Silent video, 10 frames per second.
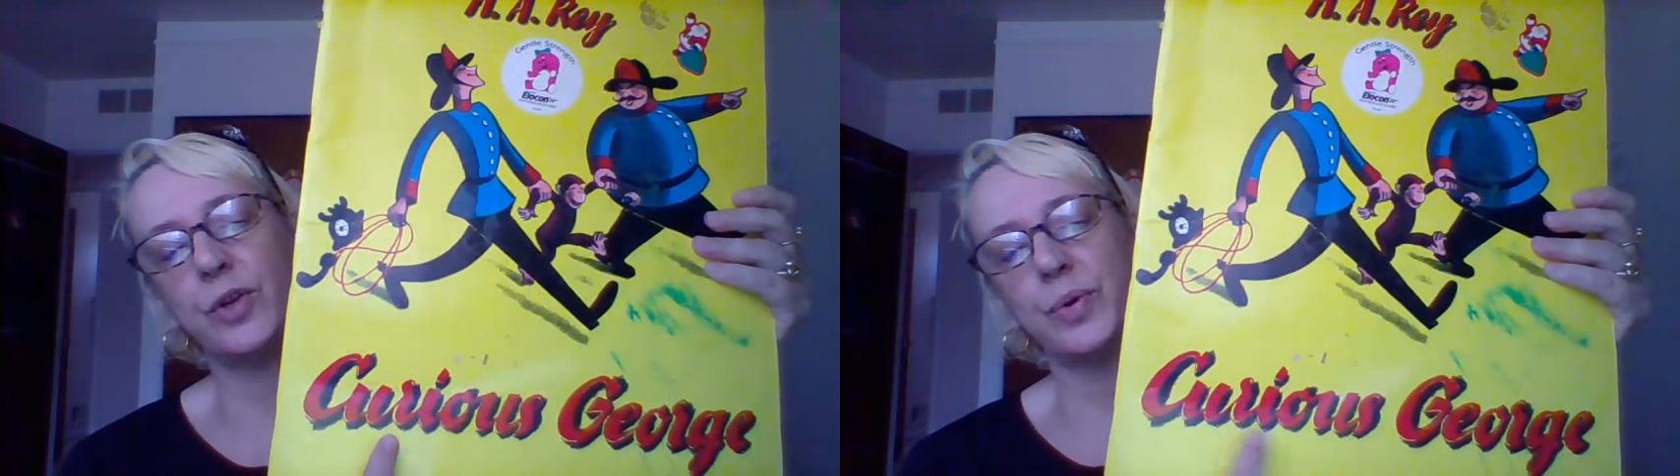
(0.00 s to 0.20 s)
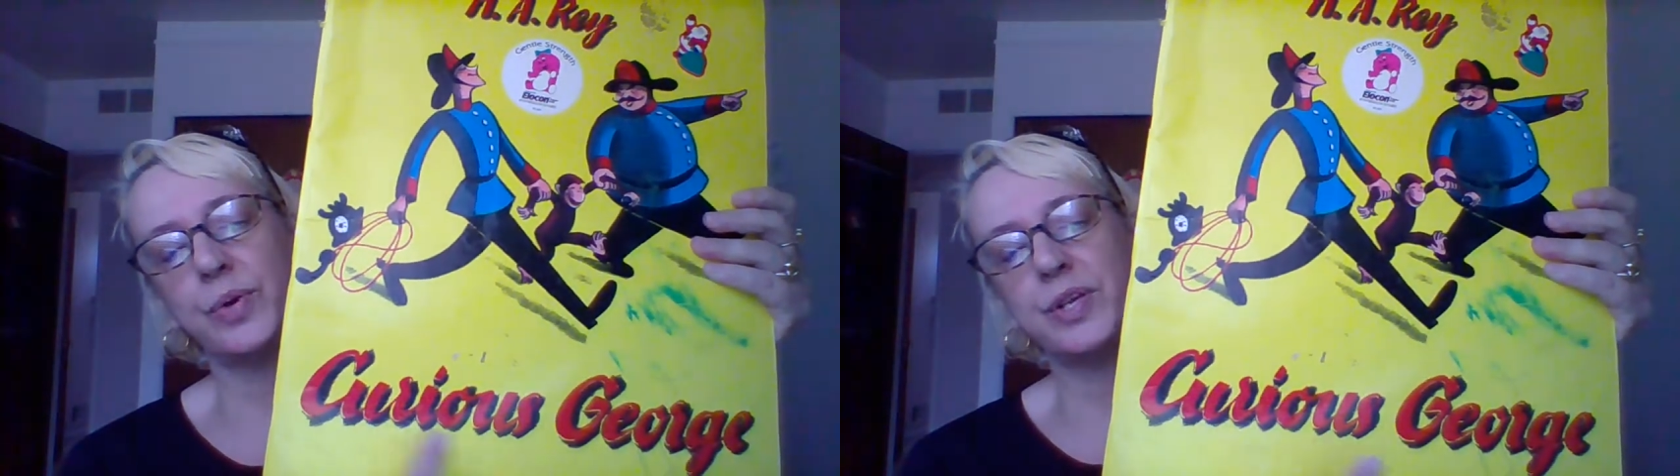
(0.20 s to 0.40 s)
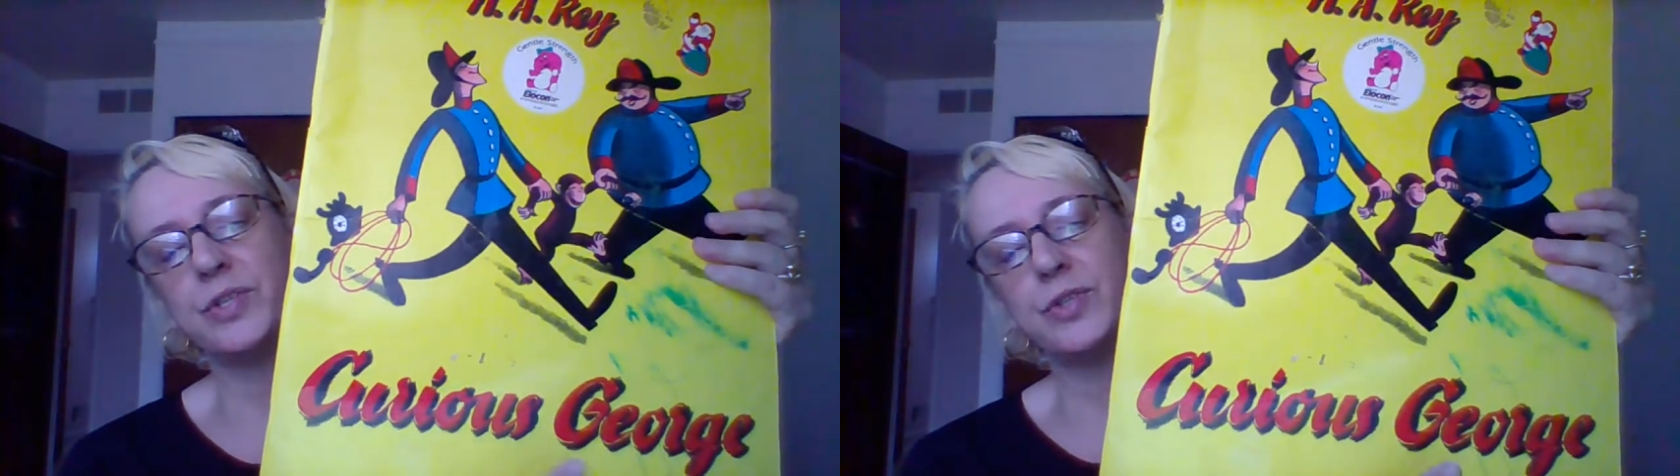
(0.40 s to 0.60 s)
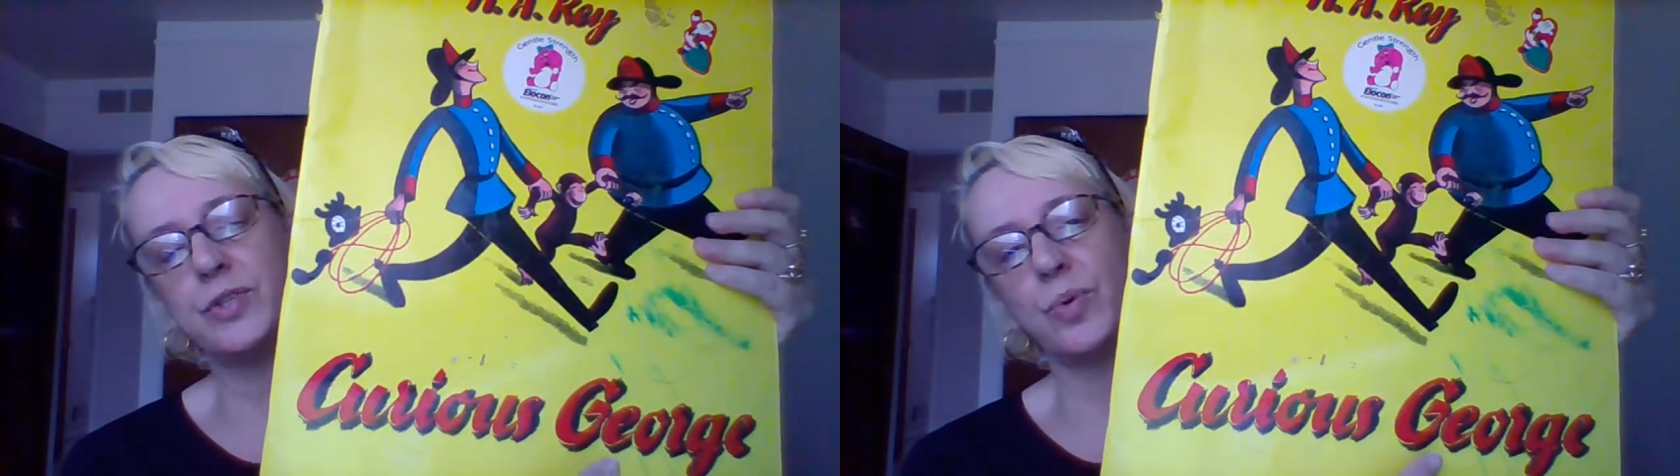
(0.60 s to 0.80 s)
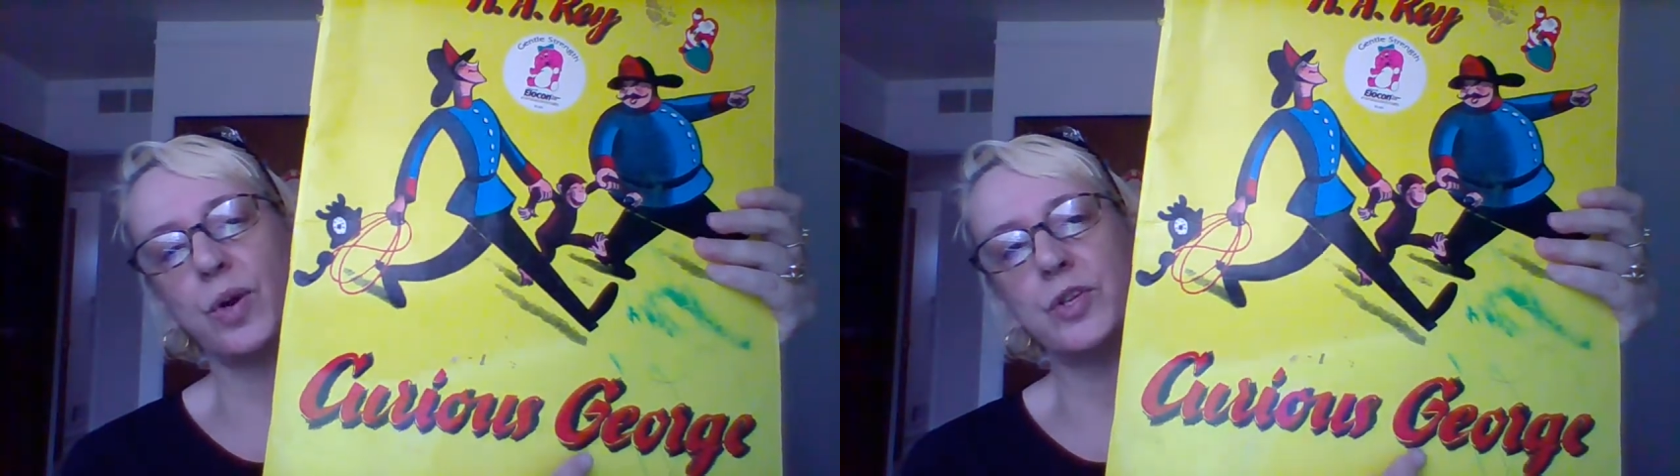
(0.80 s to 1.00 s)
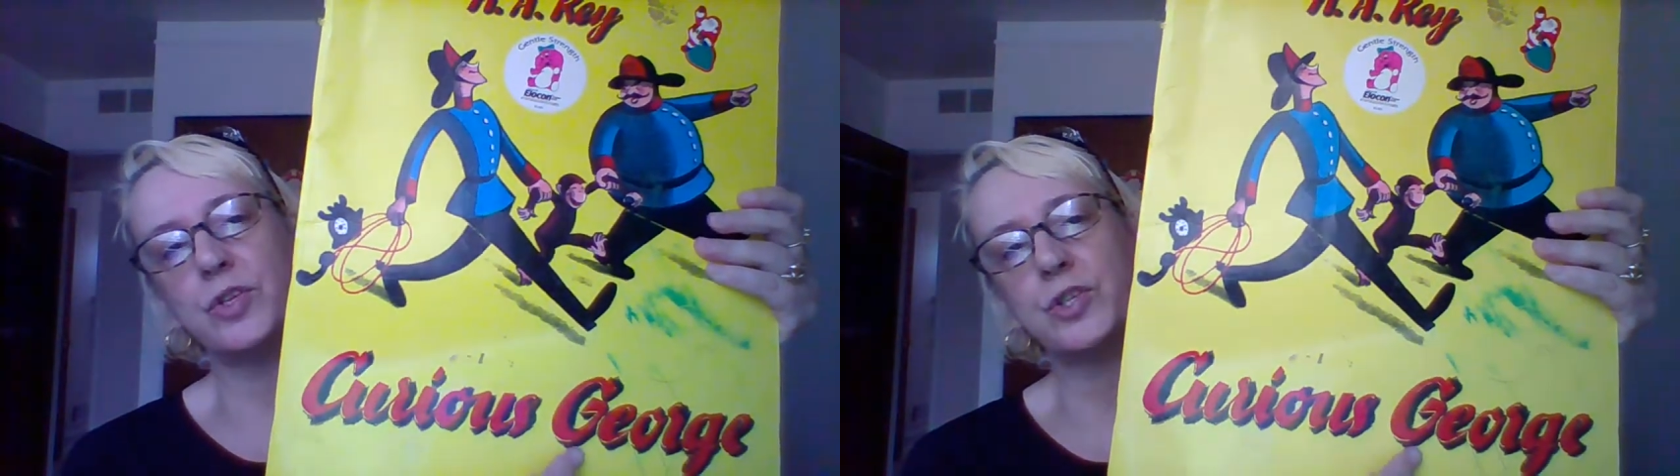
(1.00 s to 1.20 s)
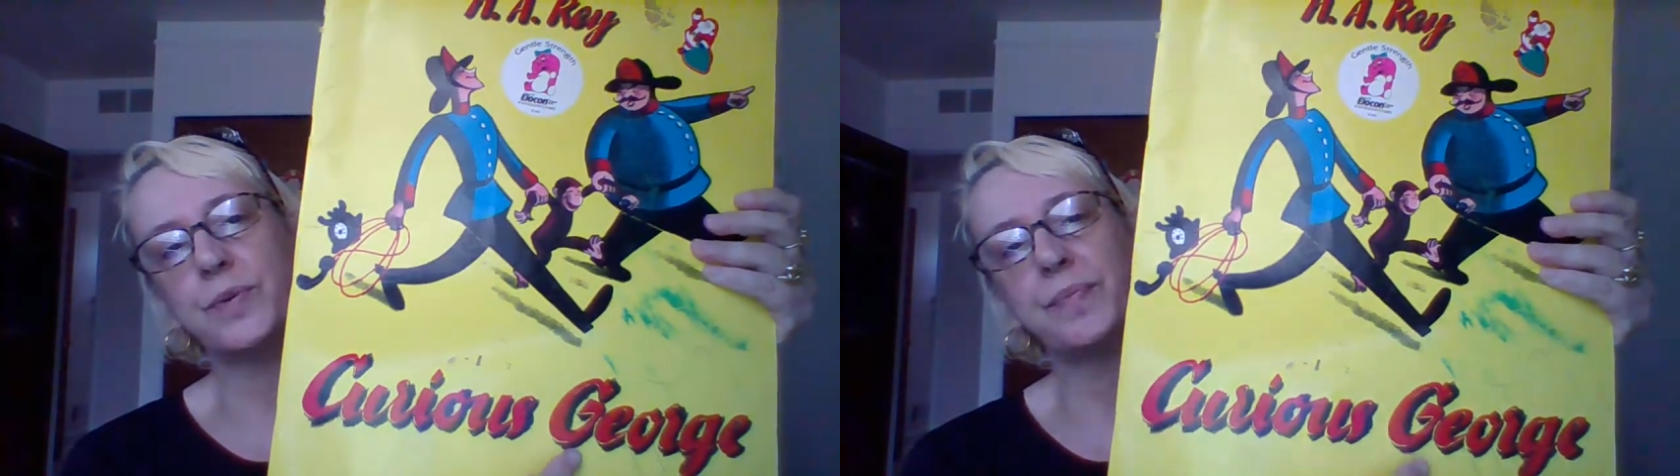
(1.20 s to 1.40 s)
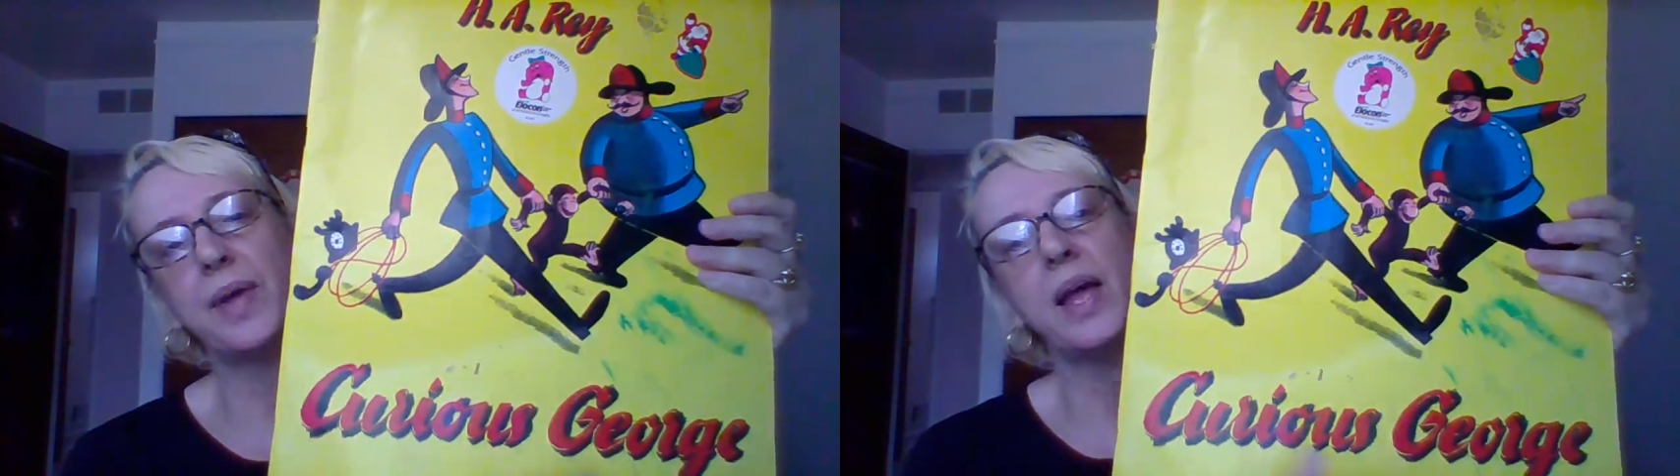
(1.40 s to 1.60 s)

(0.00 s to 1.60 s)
Curious George.